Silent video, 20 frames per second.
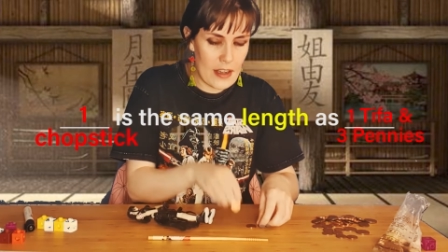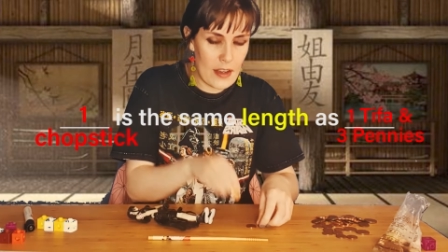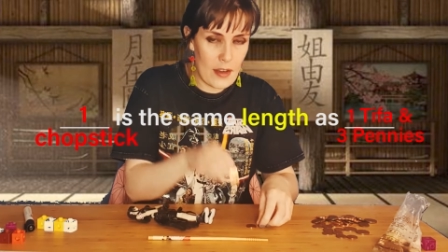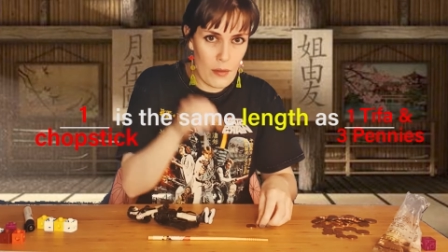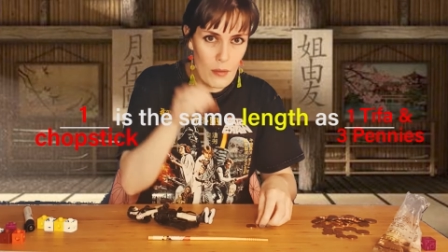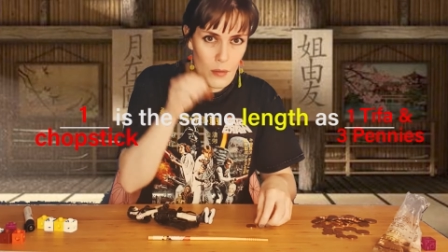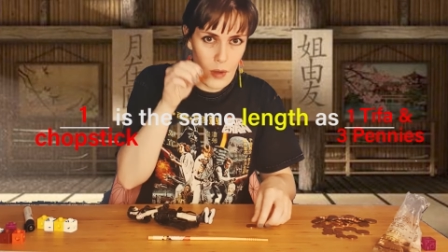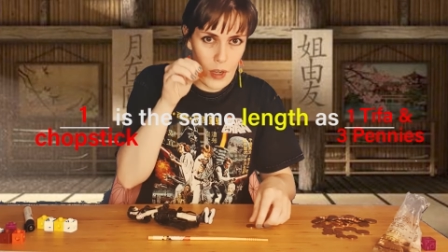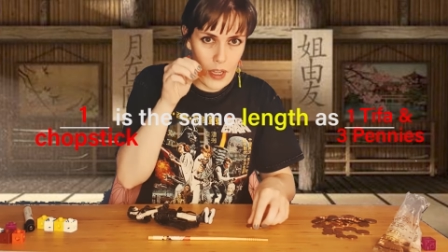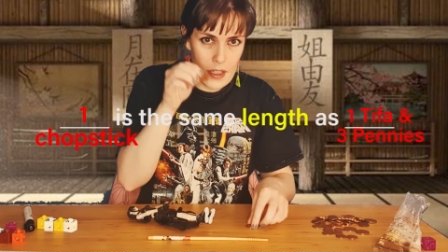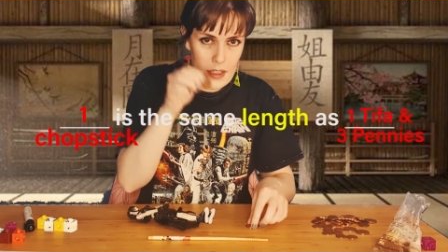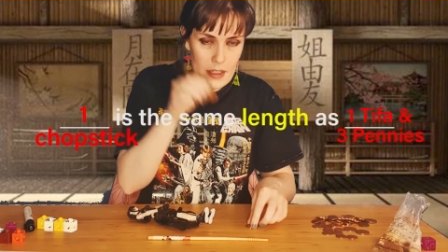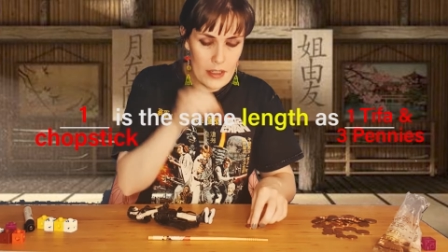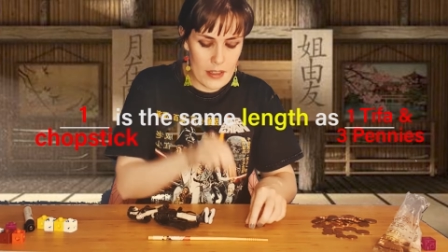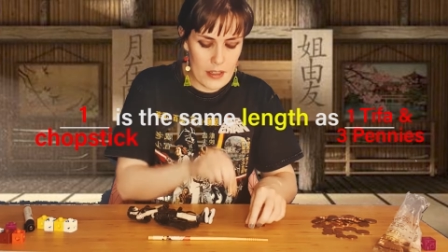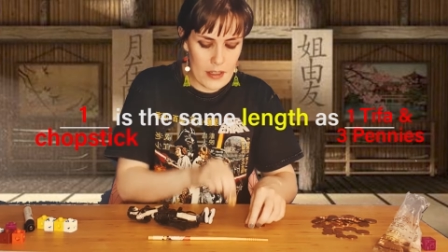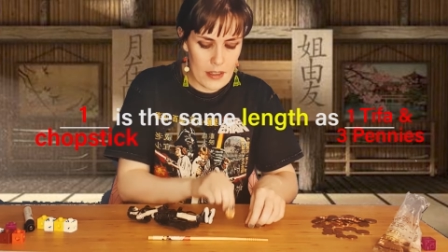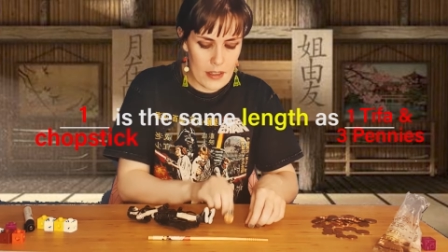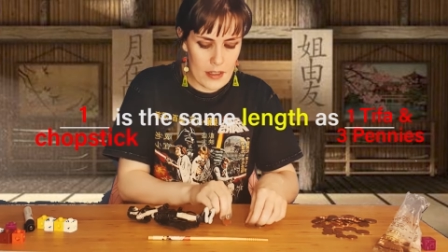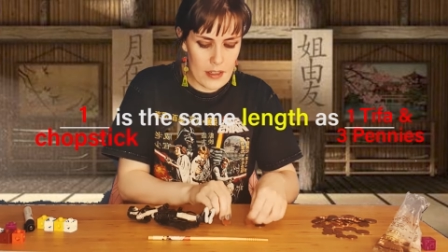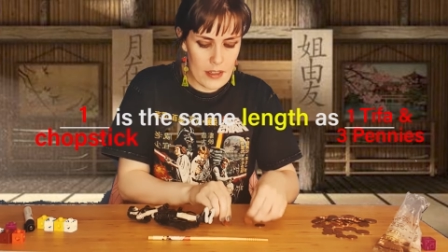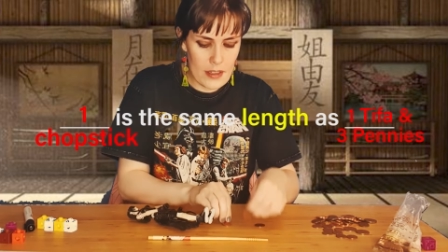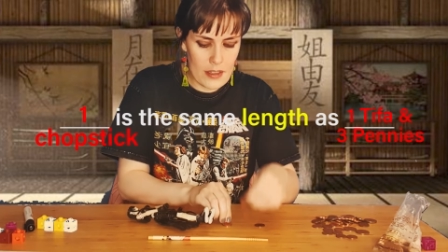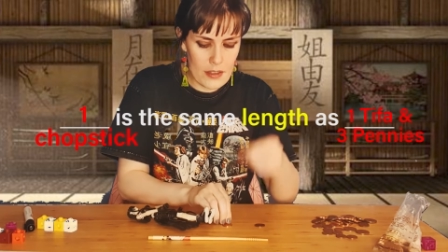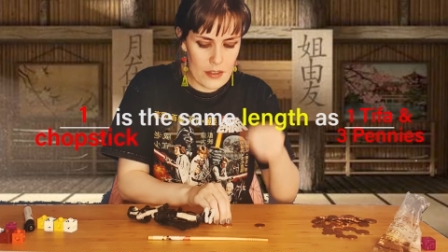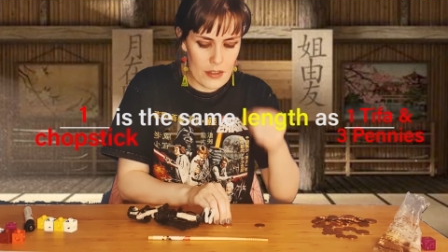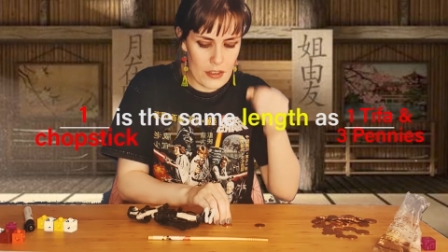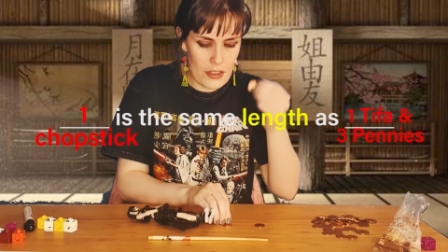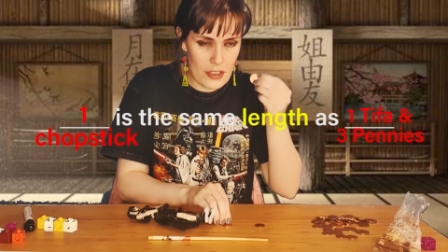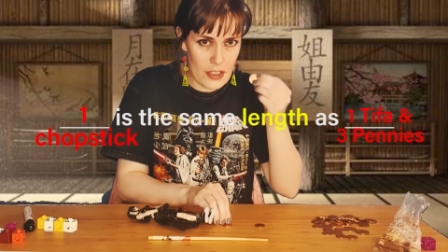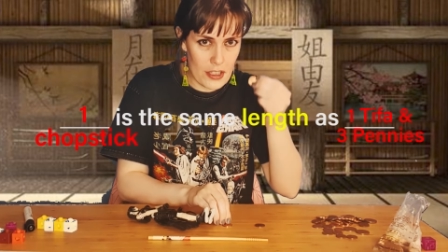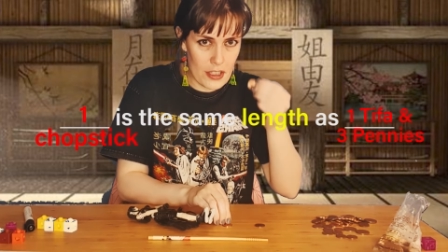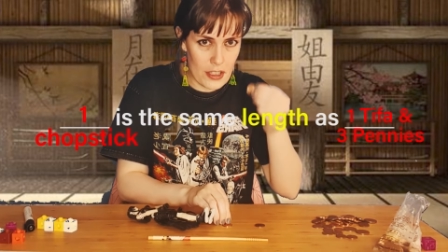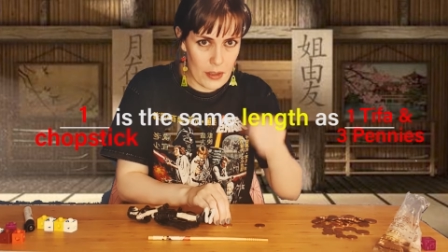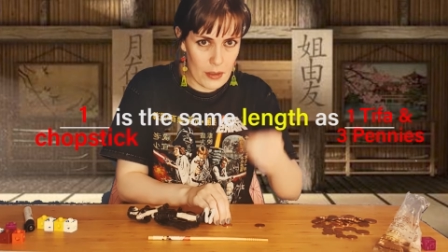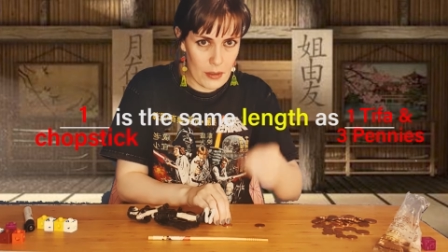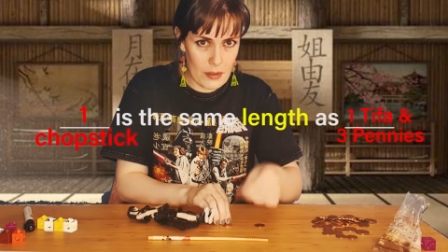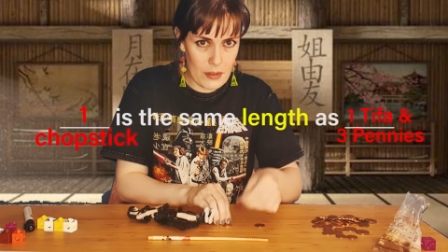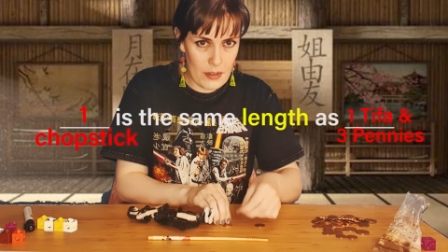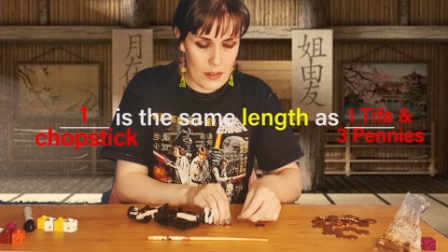1, 2,